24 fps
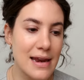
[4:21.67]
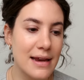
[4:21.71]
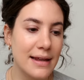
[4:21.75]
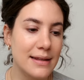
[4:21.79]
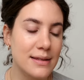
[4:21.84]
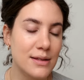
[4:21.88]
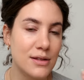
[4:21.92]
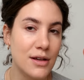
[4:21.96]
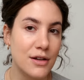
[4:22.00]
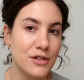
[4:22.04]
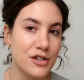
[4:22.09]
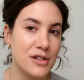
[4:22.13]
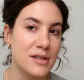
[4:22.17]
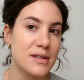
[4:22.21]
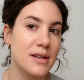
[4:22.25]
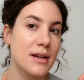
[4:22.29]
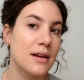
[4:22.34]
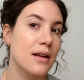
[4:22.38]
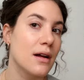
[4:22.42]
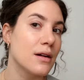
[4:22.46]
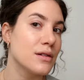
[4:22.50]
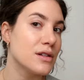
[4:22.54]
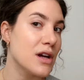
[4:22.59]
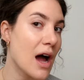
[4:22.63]
It's not just
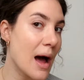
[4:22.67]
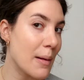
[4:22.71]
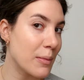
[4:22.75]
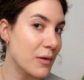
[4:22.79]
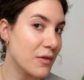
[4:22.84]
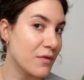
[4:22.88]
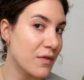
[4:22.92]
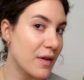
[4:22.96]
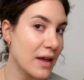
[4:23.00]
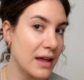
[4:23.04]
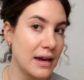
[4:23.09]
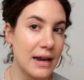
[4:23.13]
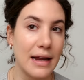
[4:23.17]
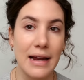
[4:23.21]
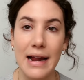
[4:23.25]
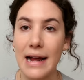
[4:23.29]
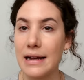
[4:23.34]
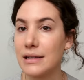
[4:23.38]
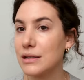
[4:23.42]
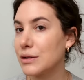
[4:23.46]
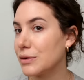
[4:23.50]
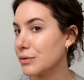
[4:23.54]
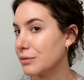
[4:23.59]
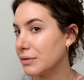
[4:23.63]
sitting on top of it. It
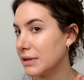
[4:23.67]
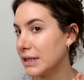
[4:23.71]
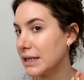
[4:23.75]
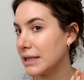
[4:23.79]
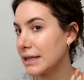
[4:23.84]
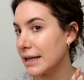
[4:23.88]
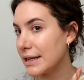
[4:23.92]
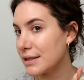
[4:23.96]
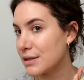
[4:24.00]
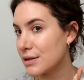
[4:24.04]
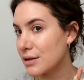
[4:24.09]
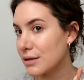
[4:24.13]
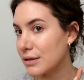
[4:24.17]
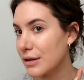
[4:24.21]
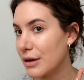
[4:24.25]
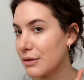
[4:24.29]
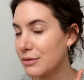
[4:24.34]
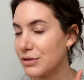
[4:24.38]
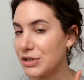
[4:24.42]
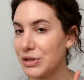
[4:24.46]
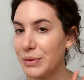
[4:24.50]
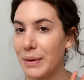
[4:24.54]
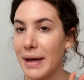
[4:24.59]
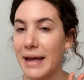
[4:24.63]
has a really nice glow
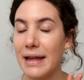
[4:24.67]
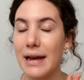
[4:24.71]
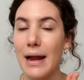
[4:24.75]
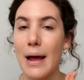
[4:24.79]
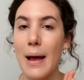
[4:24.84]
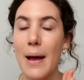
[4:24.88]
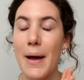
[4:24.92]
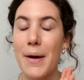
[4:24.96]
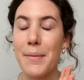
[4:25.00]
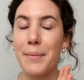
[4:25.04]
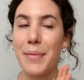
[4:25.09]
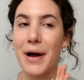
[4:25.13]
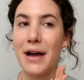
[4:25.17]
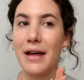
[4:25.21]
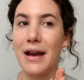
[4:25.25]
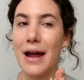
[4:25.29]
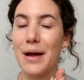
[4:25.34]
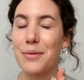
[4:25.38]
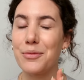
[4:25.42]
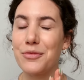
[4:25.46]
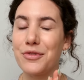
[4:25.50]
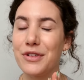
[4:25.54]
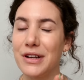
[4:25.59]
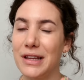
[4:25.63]
to it, but
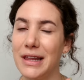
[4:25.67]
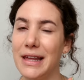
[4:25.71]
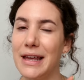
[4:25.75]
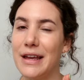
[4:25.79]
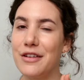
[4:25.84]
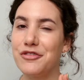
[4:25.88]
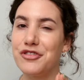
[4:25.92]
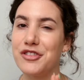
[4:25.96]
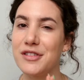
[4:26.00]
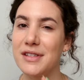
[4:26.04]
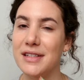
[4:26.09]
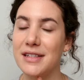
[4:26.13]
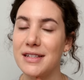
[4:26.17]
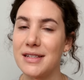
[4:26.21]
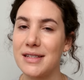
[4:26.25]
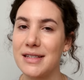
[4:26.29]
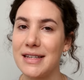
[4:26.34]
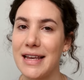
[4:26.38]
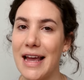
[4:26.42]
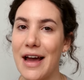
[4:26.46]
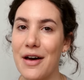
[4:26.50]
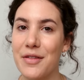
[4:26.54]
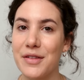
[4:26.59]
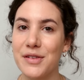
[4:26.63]
I'm really interested to
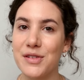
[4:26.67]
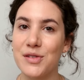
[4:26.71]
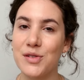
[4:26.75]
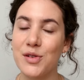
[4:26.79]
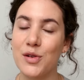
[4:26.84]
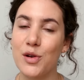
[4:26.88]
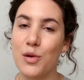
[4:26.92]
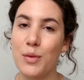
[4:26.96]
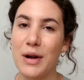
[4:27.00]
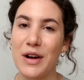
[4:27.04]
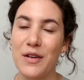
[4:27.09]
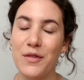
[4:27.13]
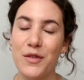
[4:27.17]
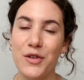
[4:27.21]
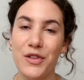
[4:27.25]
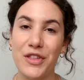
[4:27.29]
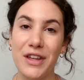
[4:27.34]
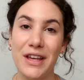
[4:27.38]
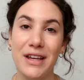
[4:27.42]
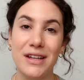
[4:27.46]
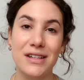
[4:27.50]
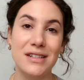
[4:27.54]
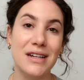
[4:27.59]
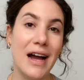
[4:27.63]
see how this is gonna wear for
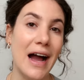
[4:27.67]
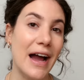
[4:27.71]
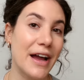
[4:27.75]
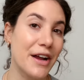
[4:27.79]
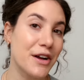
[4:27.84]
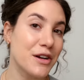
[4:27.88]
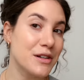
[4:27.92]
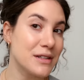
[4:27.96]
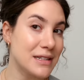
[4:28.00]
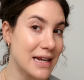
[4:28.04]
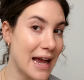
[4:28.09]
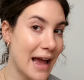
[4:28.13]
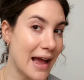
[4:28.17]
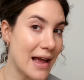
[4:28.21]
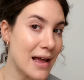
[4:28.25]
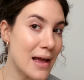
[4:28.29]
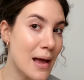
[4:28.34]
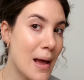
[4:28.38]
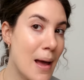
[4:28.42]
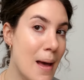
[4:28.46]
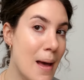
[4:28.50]
the entire day,